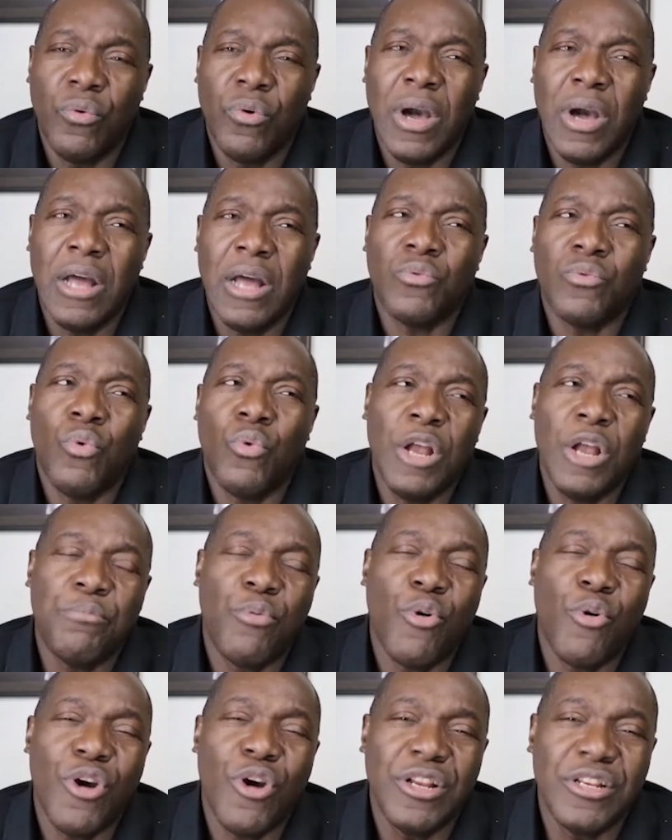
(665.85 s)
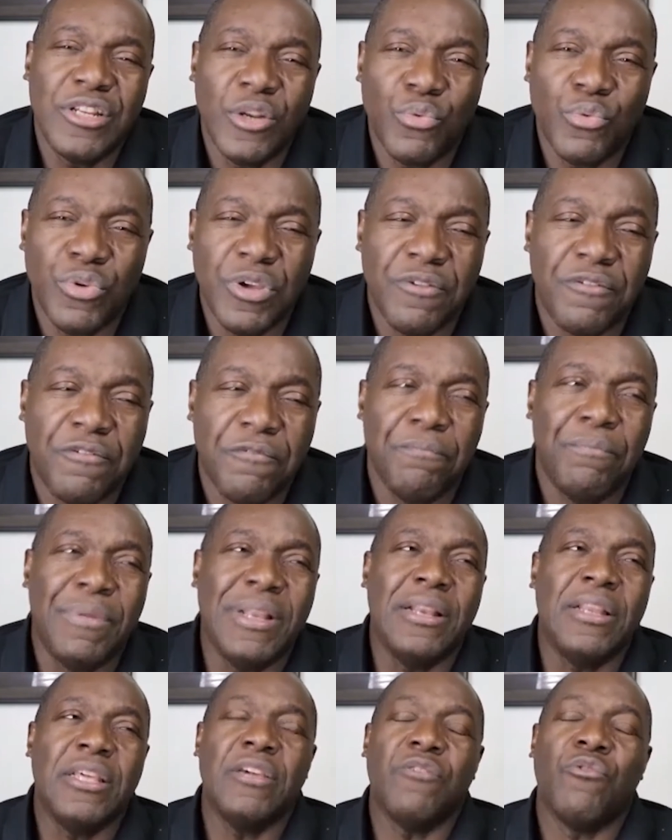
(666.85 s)
at what point did we
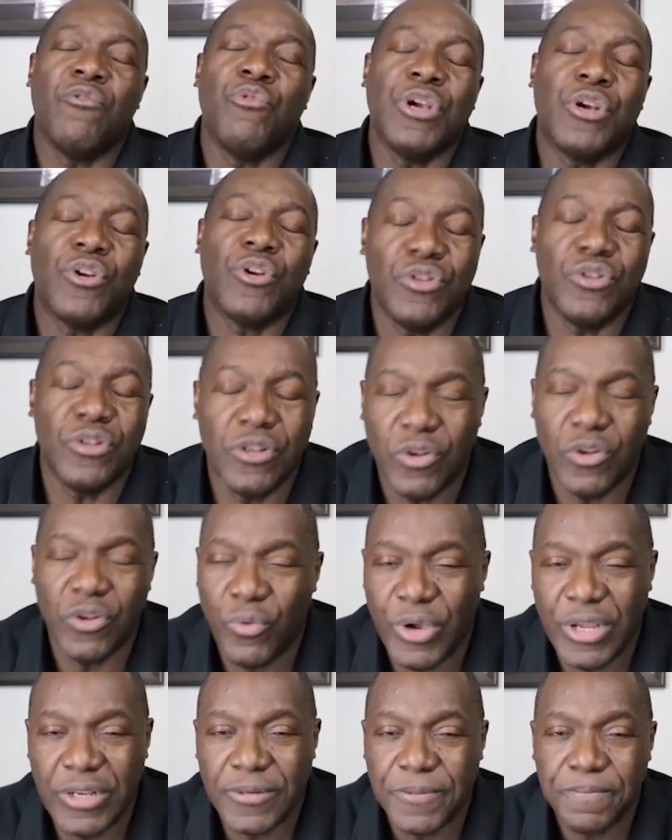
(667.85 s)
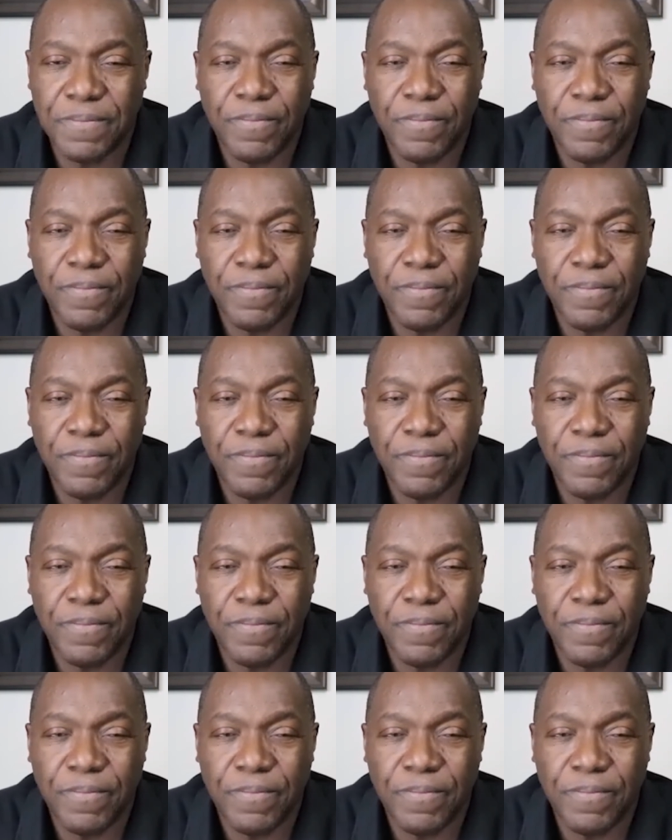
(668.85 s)
believe we couldn't do it?